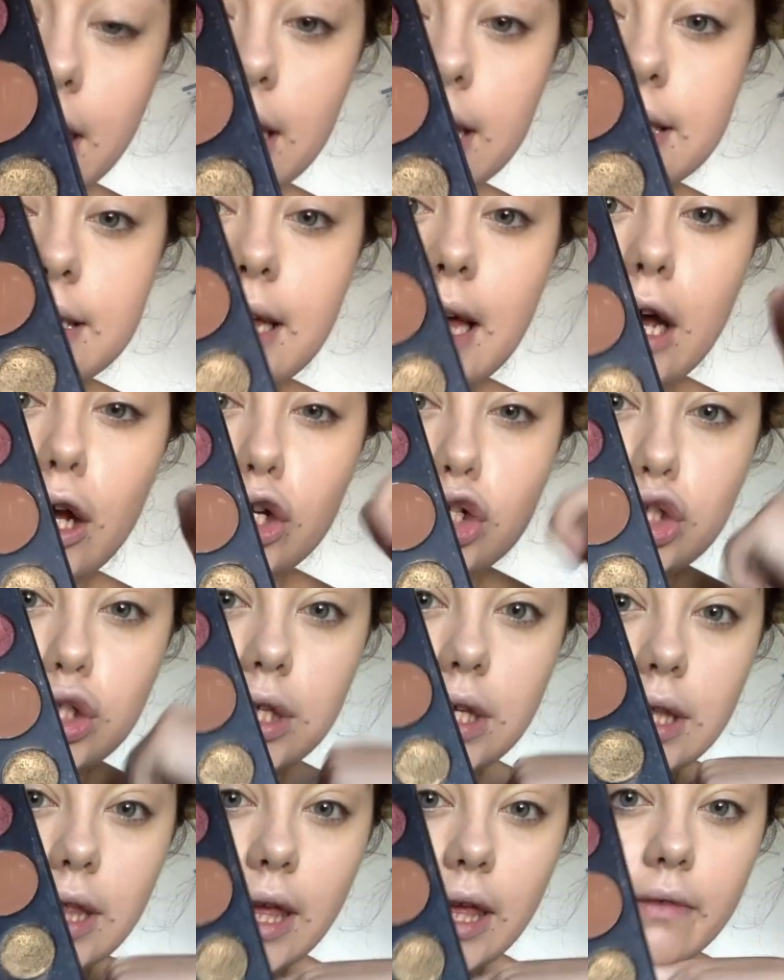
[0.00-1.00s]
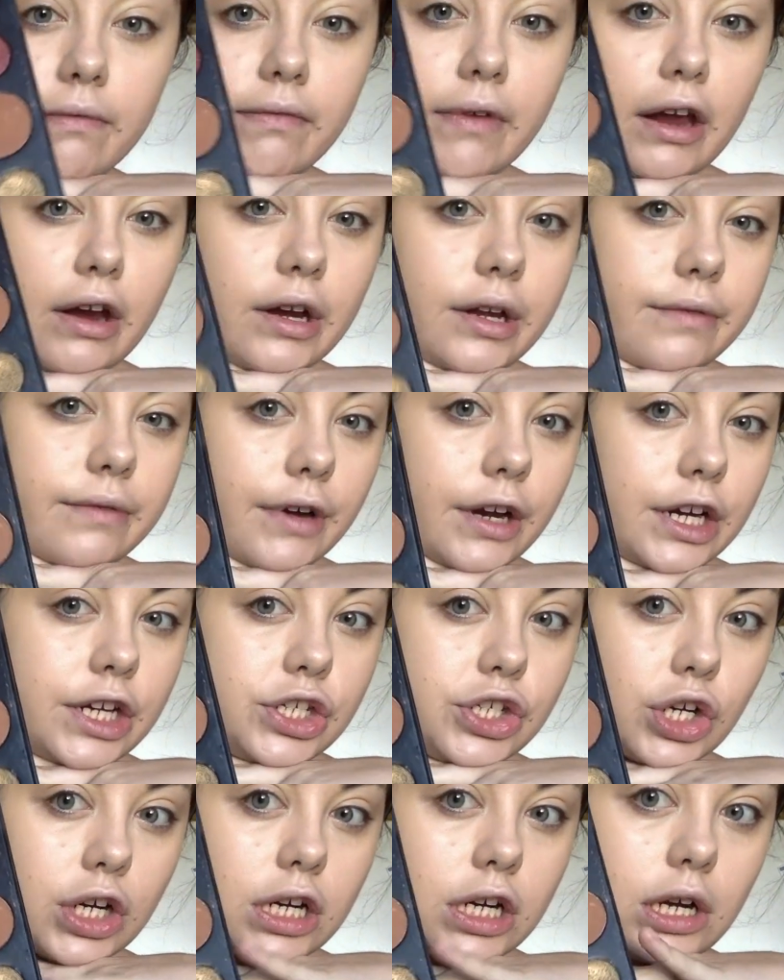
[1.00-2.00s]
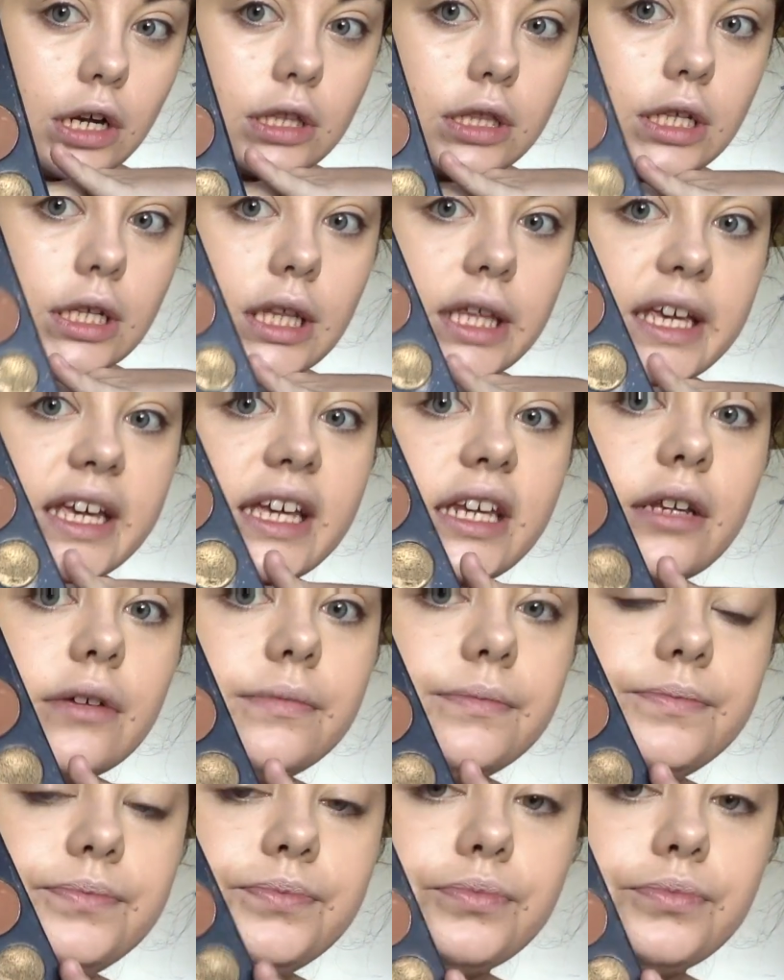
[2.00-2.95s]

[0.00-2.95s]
and it's actually like very, very dark on the lid.